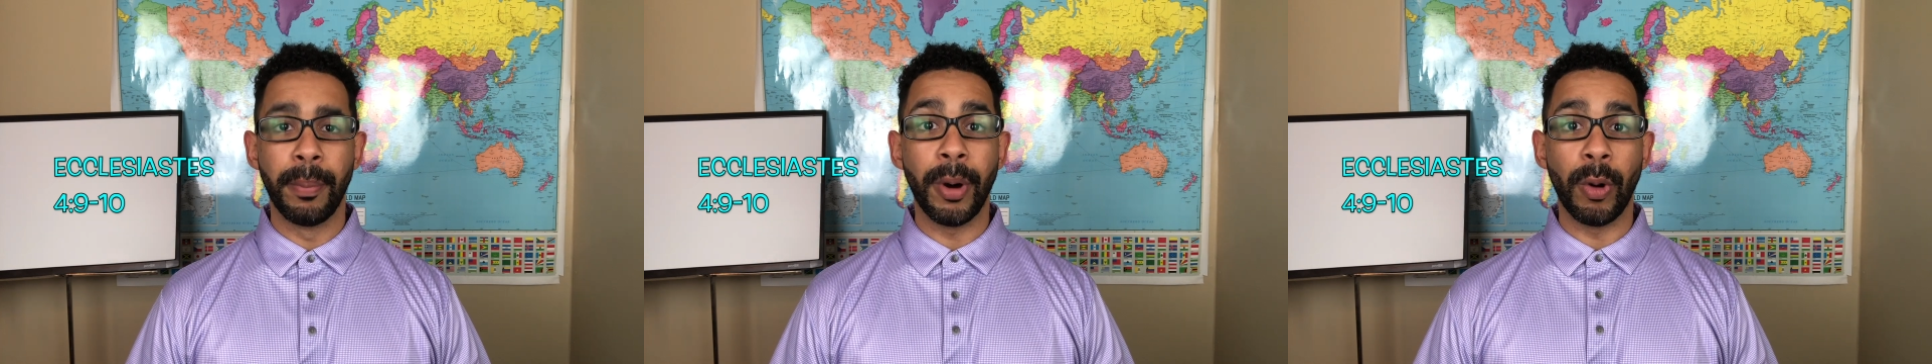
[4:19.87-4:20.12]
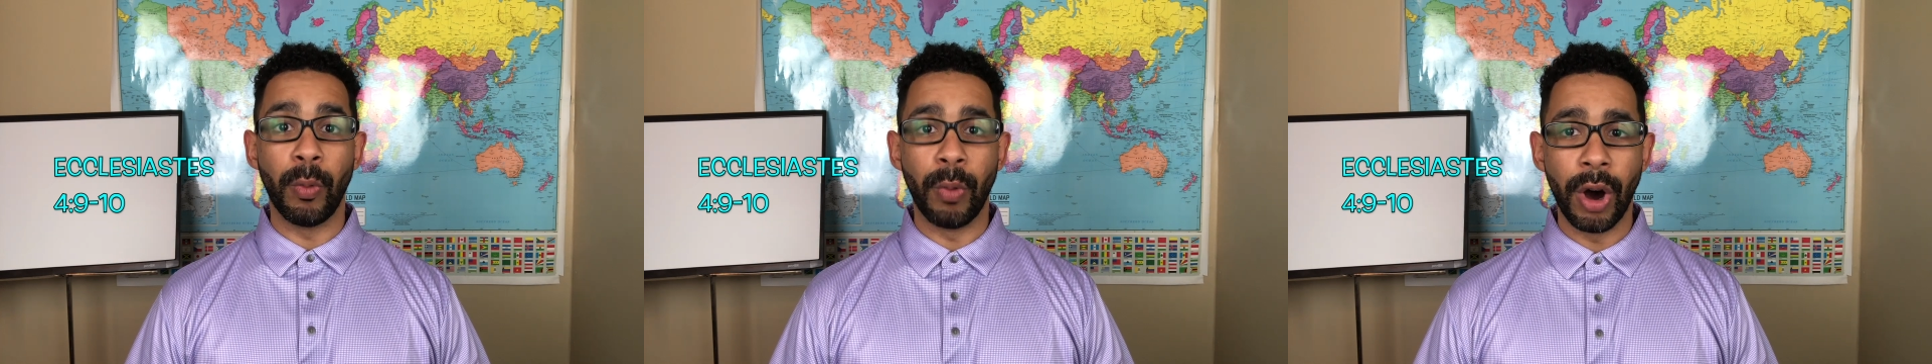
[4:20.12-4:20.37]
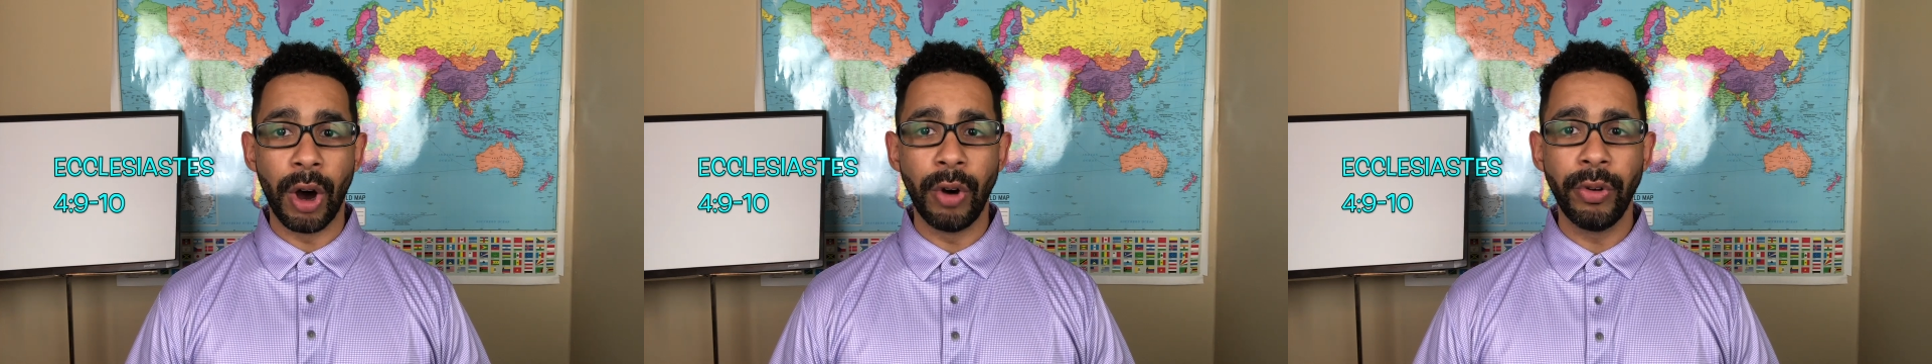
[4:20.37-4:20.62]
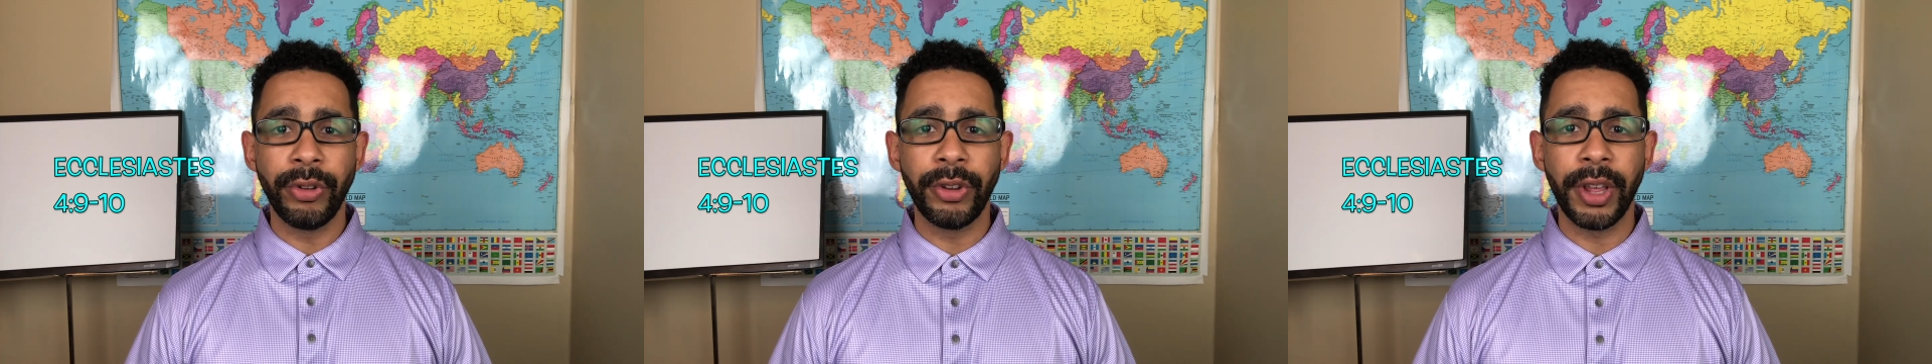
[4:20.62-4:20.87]
But
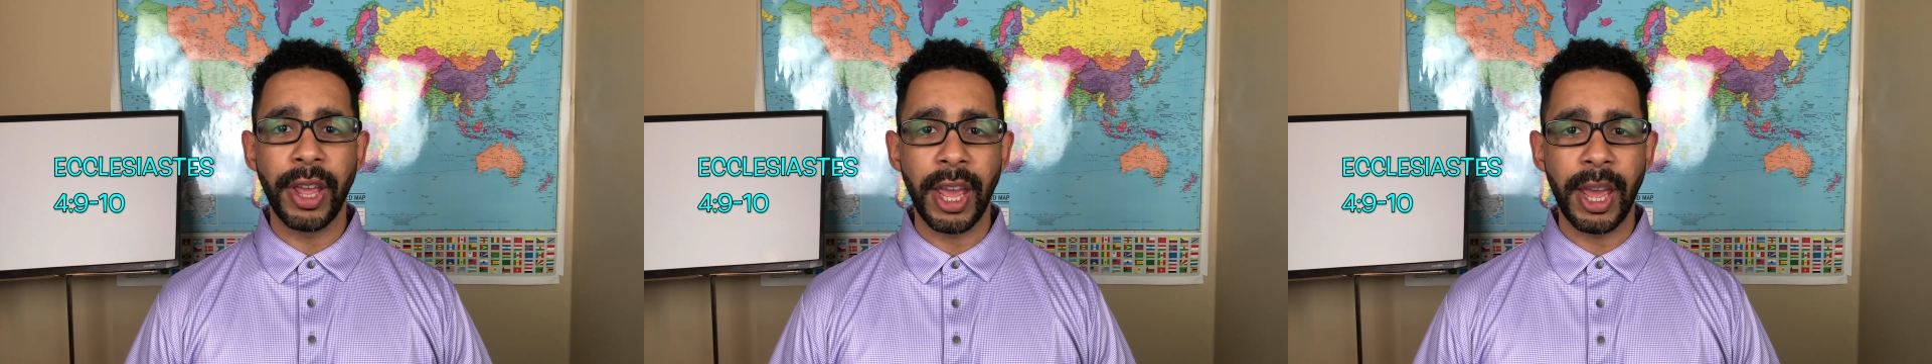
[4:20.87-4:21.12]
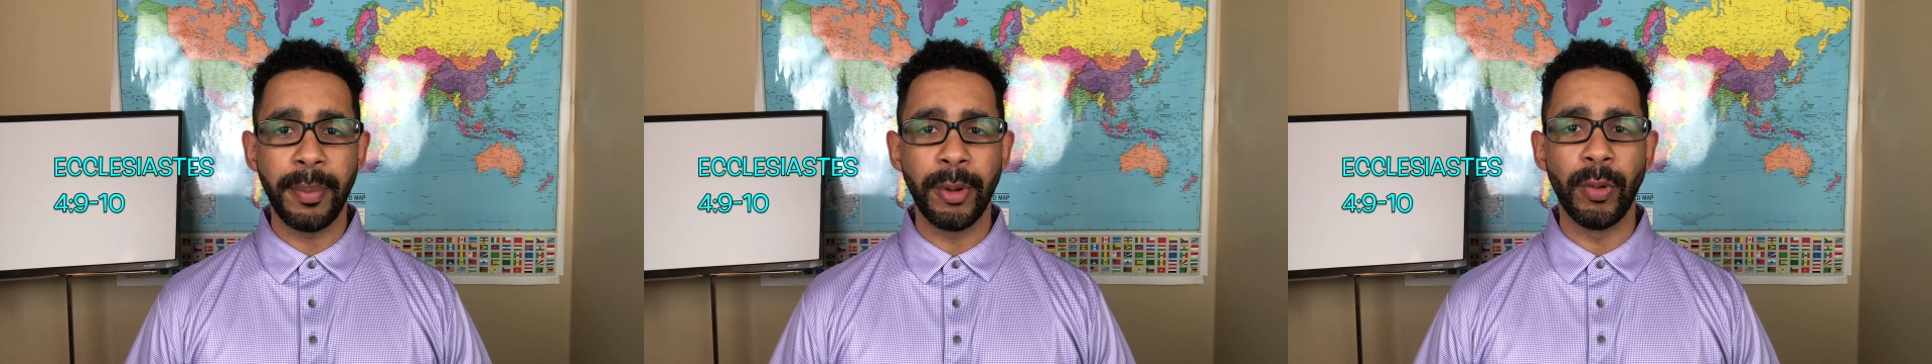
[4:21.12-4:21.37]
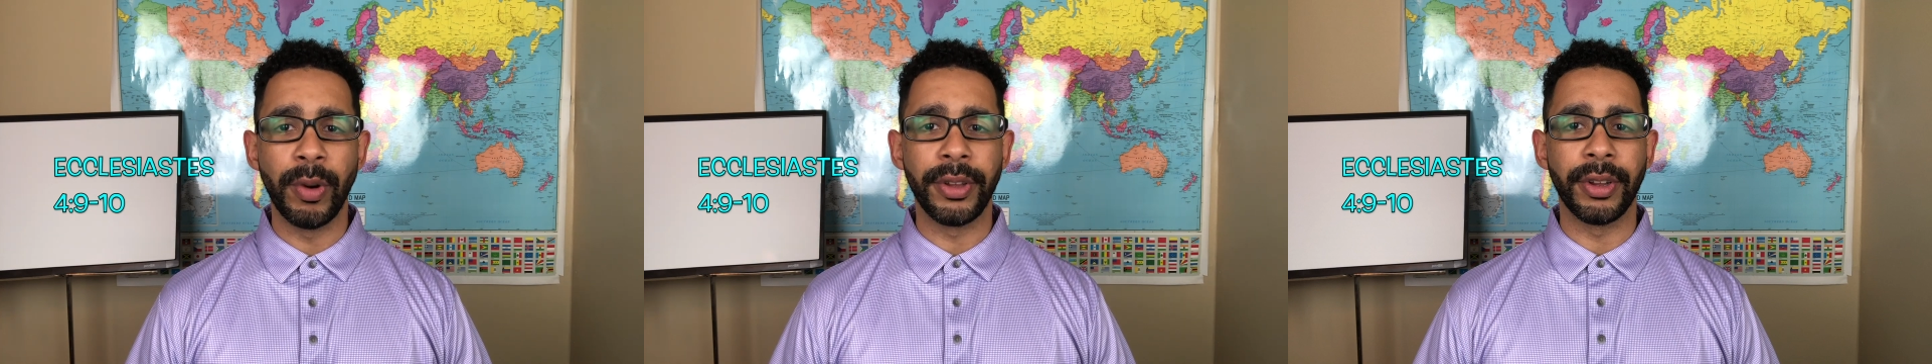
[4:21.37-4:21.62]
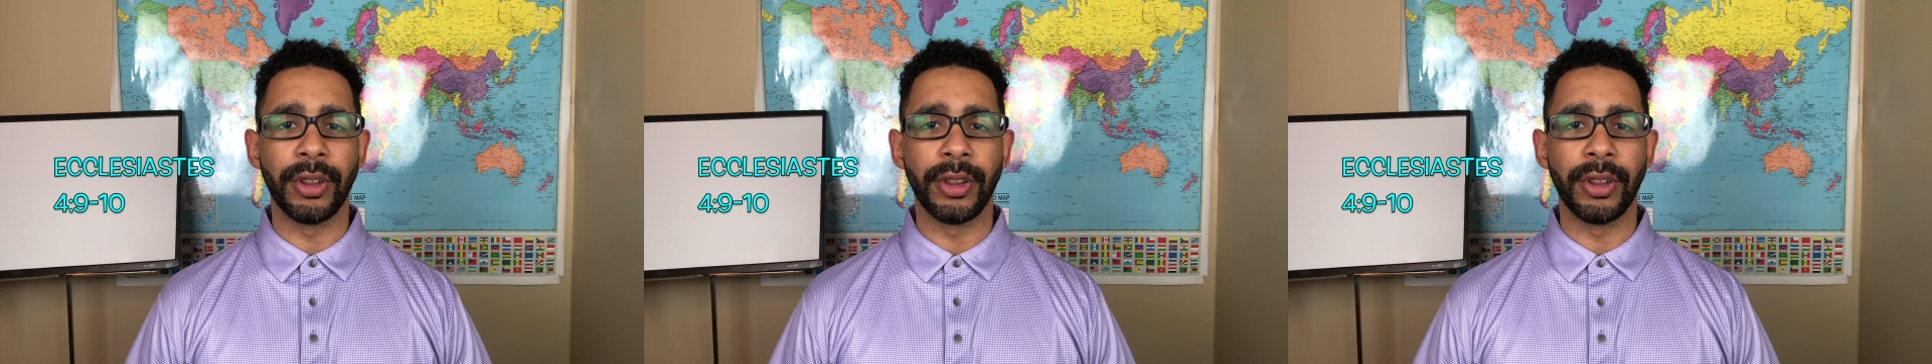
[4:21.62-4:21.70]
woe to him who is